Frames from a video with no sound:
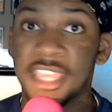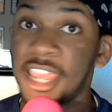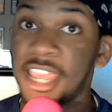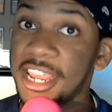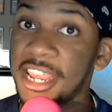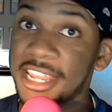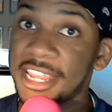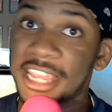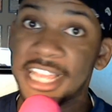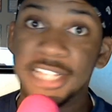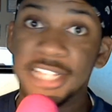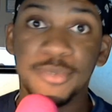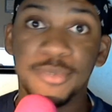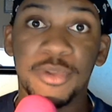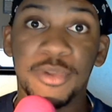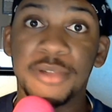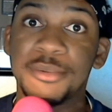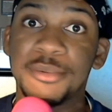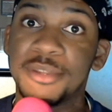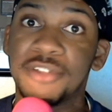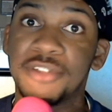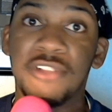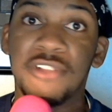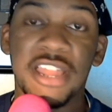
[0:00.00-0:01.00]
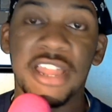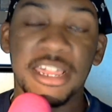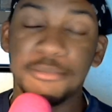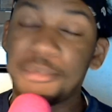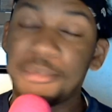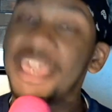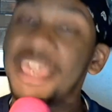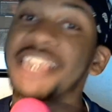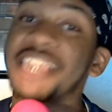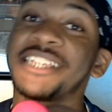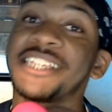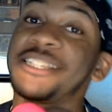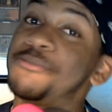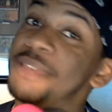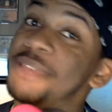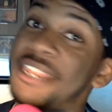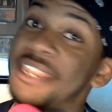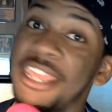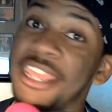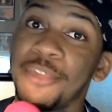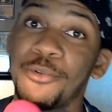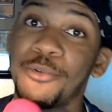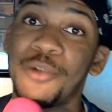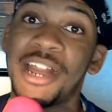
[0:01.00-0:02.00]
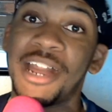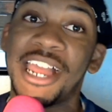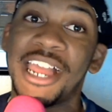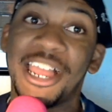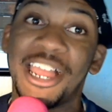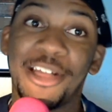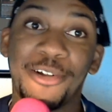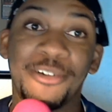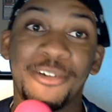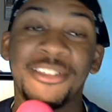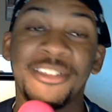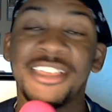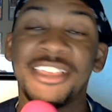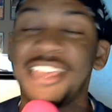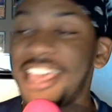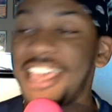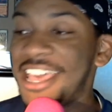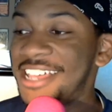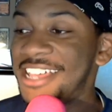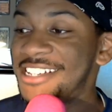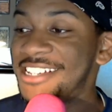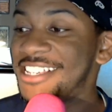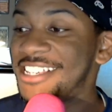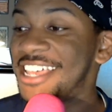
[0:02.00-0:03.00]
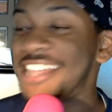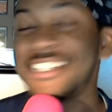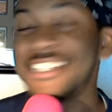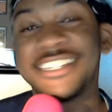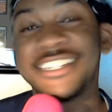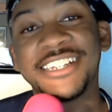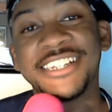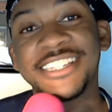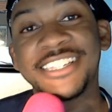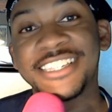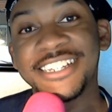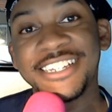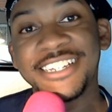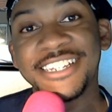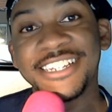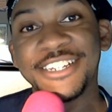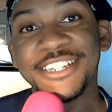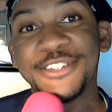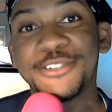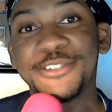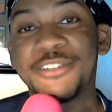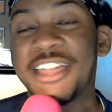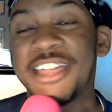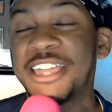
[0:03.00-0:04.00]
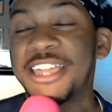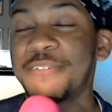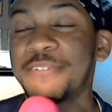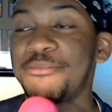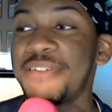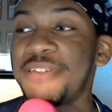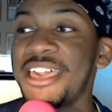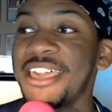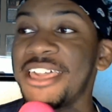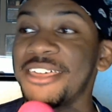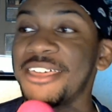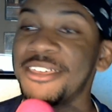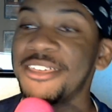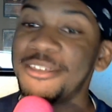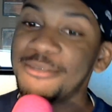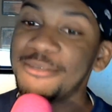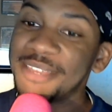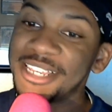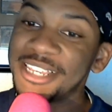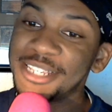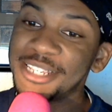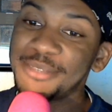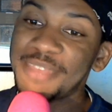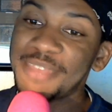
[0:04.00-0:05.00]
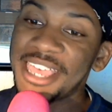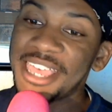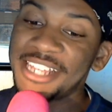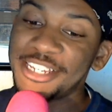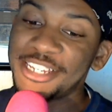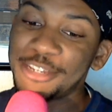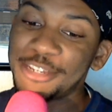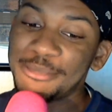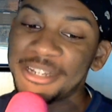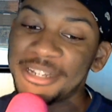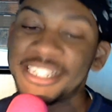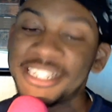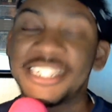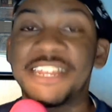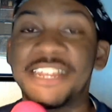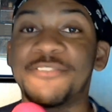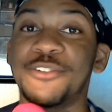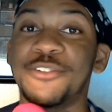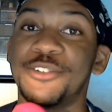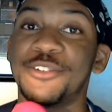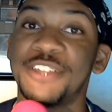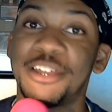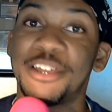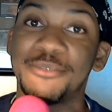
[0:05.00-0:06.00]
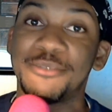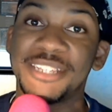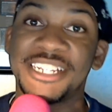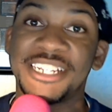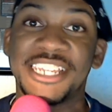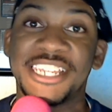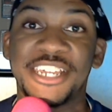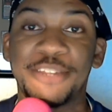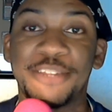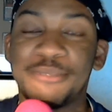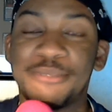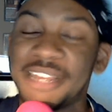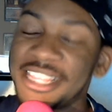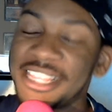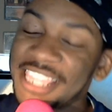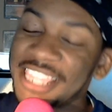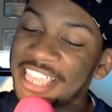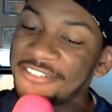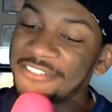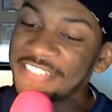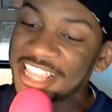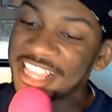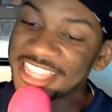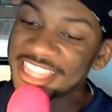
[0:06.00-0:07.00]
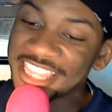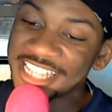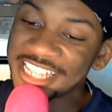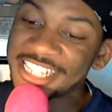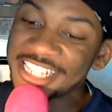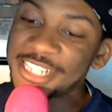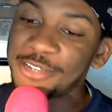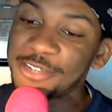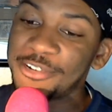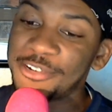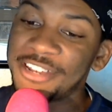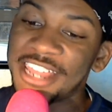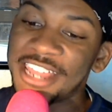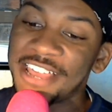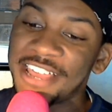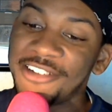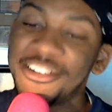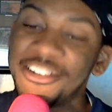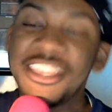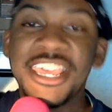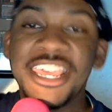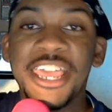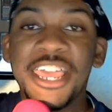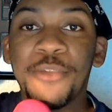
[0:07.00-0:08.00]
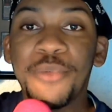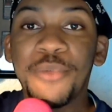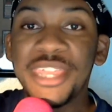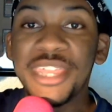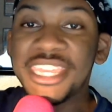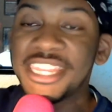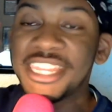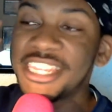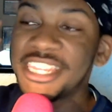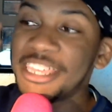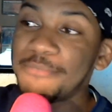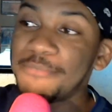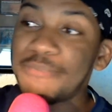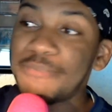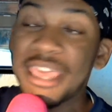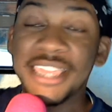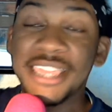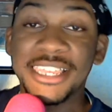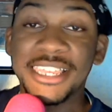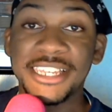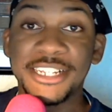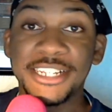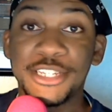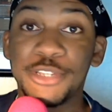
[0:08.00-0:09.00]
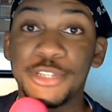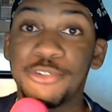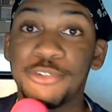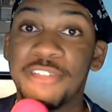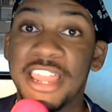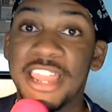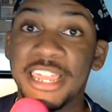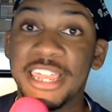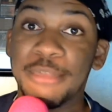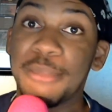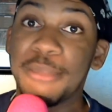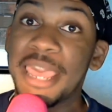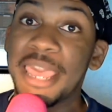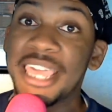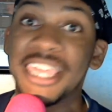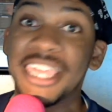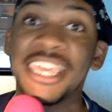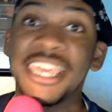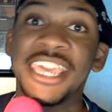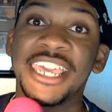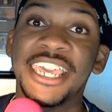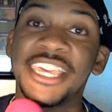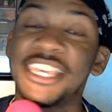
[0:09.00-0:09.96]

All right, guys, welcome to Cracker Pack. It's been a while. I had to kind of discontinue Cracker Pack because we had too much stuff going on with the channel, but I think I've gotten things sorted out, and we can get back into Cracker Pack.